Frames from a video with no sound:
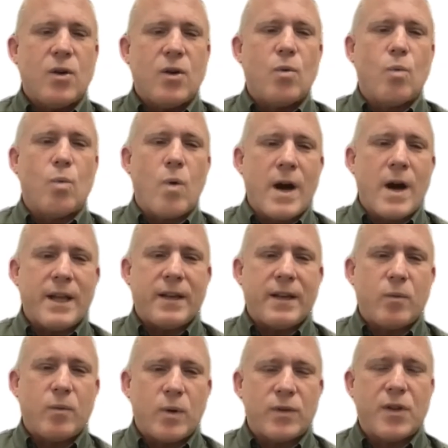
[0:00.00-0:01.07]
what
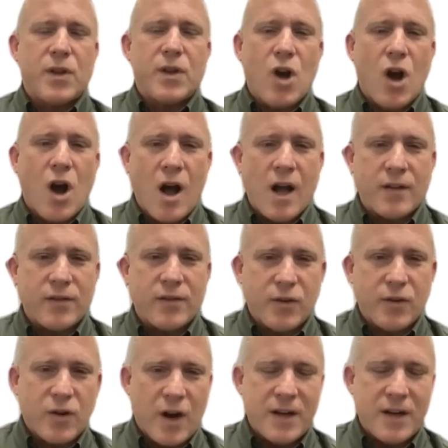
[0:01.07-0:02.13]
was the cause of
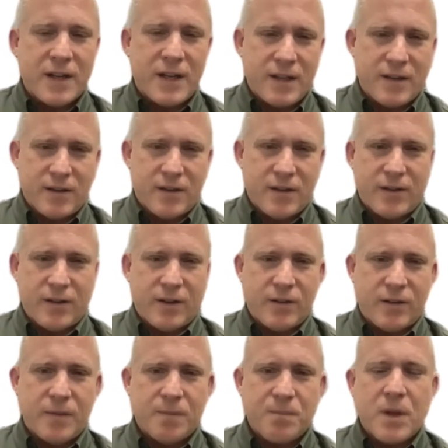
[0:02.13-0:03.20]
the chronic kidney
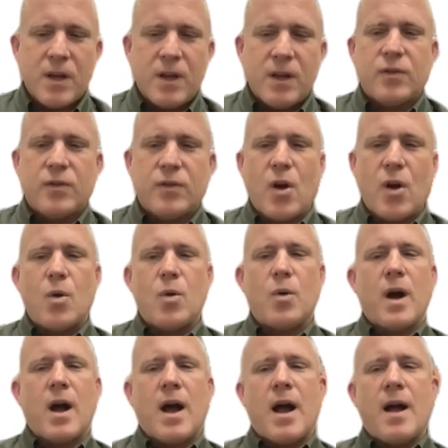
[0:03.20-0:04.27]
disease.
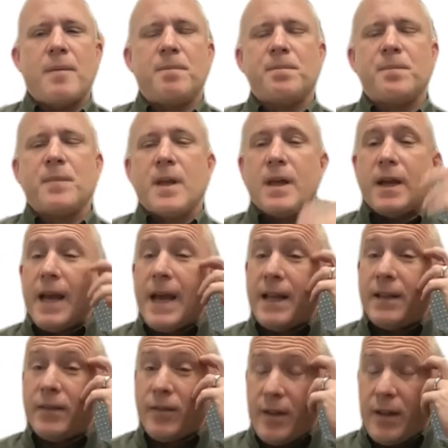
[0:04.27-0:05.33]
So
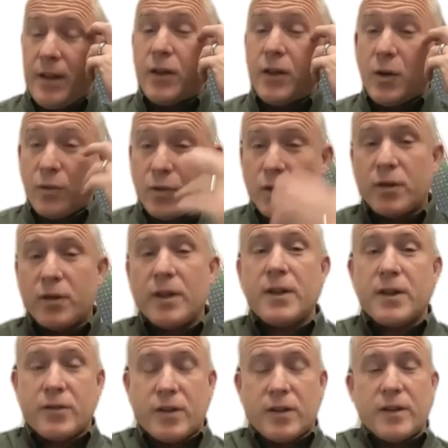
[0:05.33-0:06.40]
it's, certainly
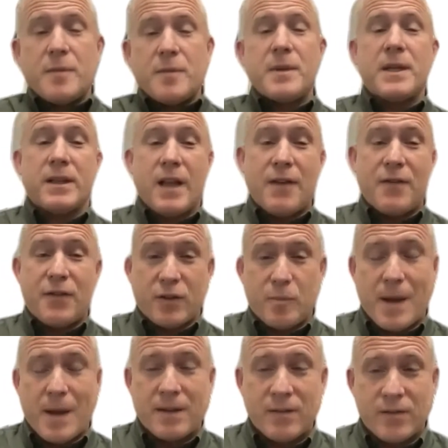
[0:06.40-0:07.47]
there's a limited life
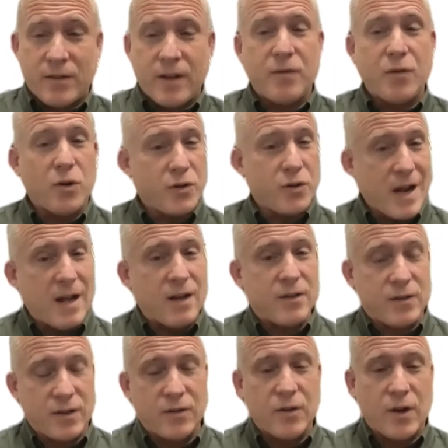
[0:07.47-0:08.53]
expectancy if you're in
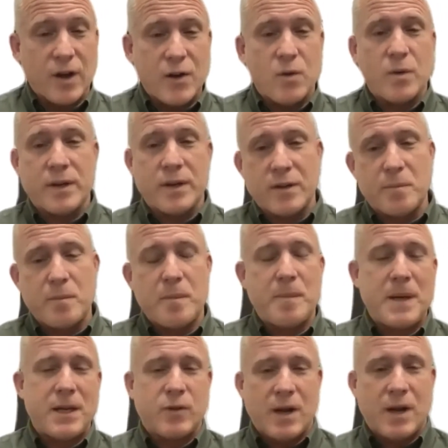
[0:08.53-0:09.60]
dialysis. So I don't want to
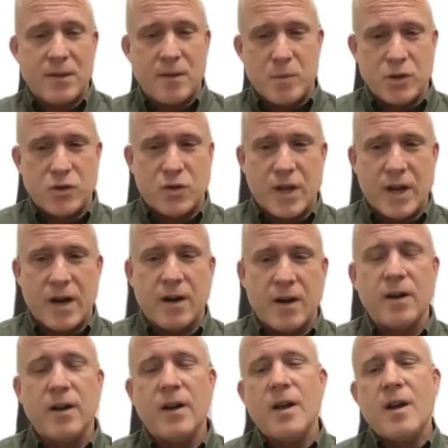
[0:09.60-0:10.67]
beat around the bush there,
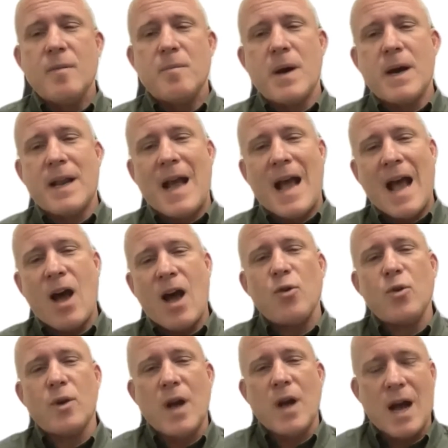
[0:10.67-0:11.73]
but how
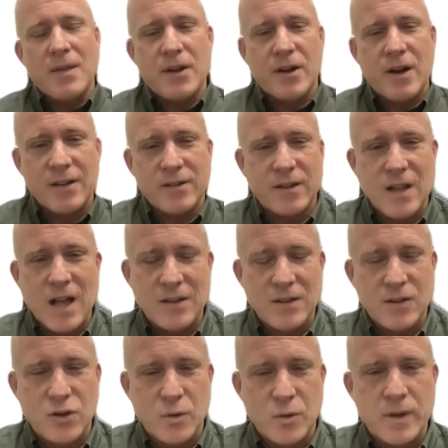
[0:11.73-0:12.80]
you got there has a lot
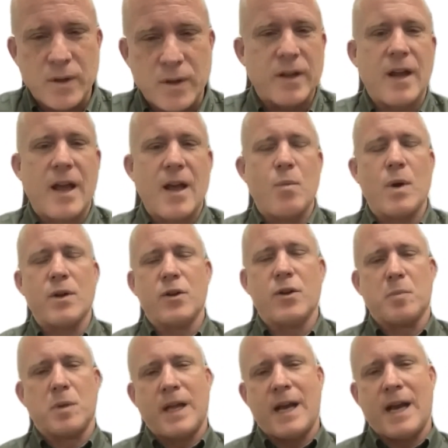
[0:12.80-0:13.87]
to do with it and what your
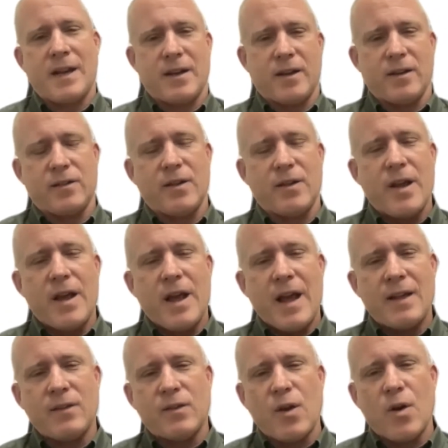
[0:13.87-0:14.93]
plan is.
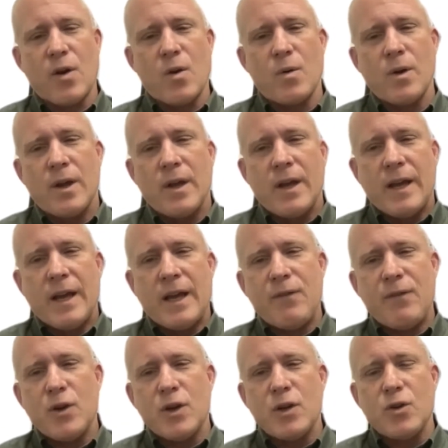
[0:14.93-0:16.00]
And so
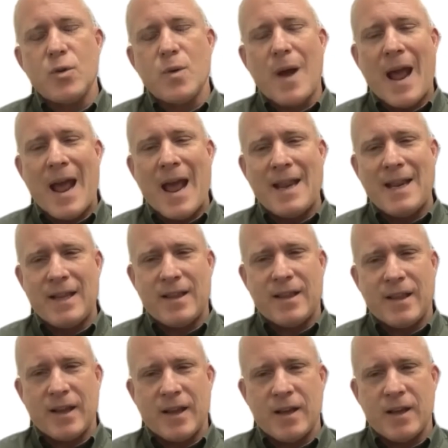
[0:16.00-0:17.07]
if you could do
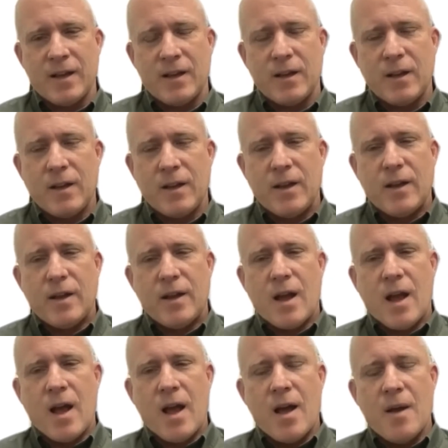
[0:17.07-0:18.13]
anything
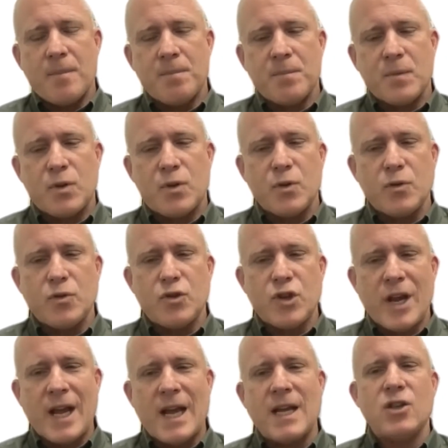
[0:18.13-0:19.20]
to
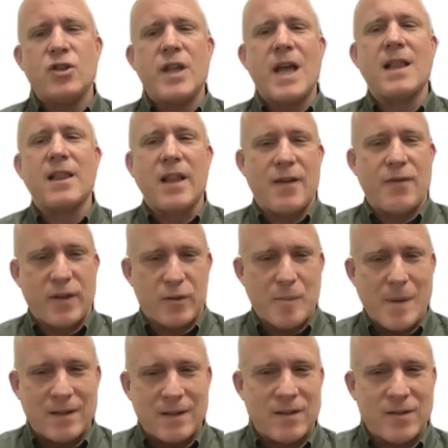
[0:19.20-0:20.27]
change that life
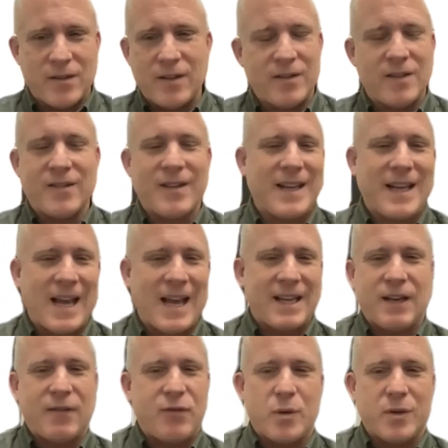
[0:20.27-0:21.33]
expectancy, since I can't
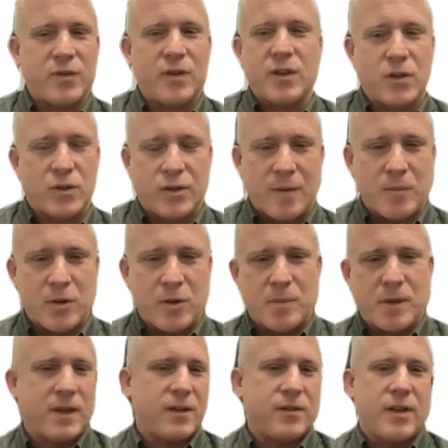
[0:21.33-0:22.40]
give you a single number
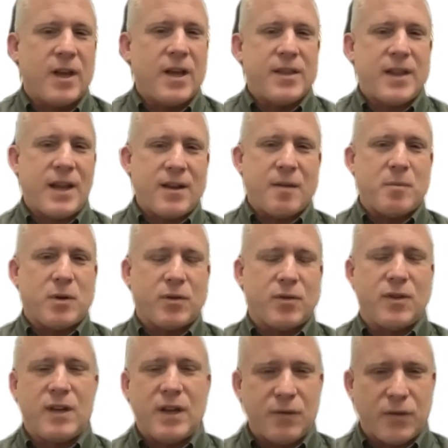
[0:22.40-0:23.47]
because that number is
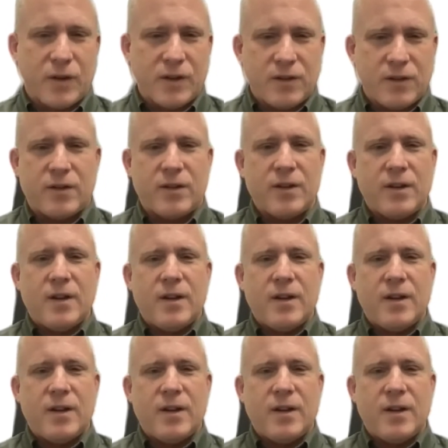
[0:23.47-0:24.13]
different